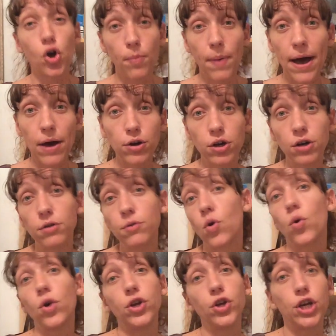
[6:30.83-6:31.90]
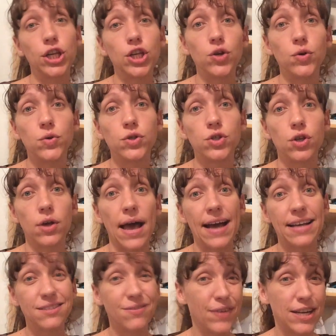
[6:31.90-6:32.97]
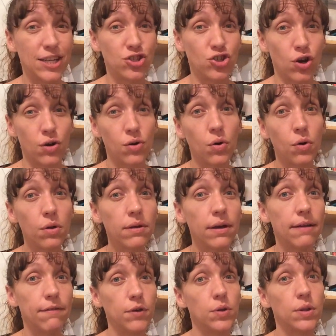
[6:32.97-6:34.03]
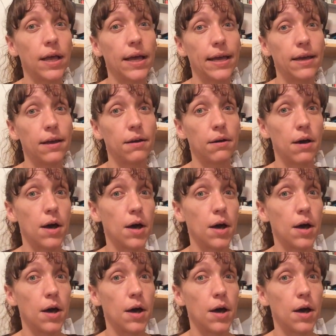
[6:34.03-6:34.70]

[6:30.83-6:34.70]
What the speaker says: powder, or you can use activated charcoal if you like